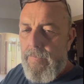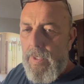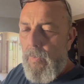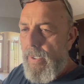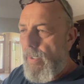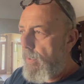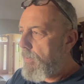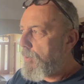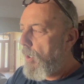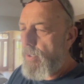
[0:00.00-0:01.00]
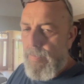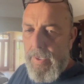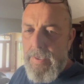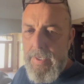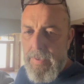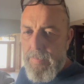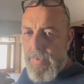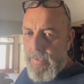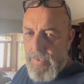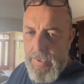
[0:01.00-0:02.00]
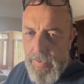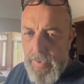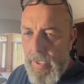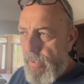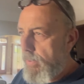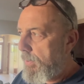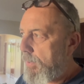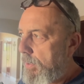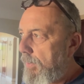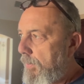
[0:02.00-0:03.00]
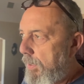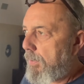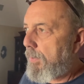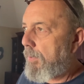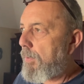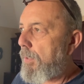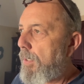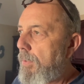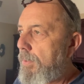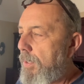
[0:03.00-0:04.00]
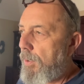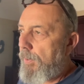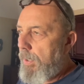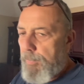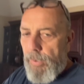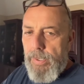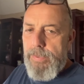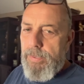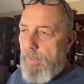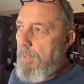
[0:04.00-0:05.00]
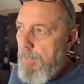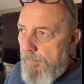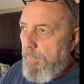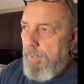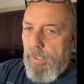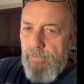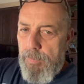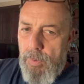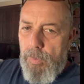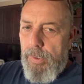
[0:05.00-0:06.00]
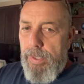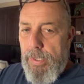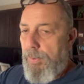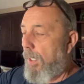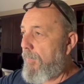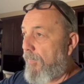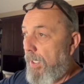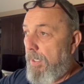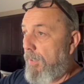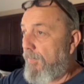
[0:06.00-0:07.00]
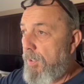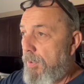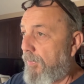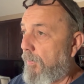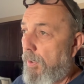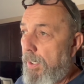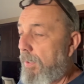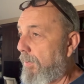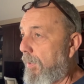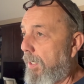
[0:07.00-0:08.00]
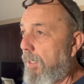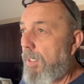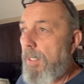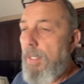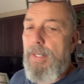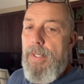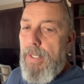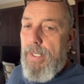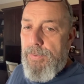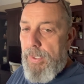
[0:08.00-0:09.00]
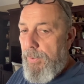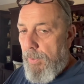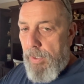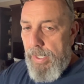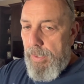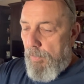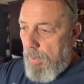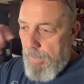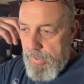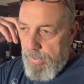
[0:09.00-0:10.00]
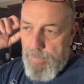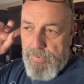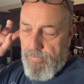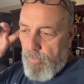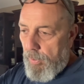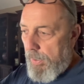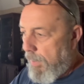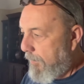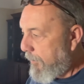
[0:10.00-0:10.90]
way to charge up my systems because the cigarette lighters and stuff, the auxiliary plugs, none of them are working. I tried finding the fuse for it and everything. I tried doing all that at one of my stops in Florida.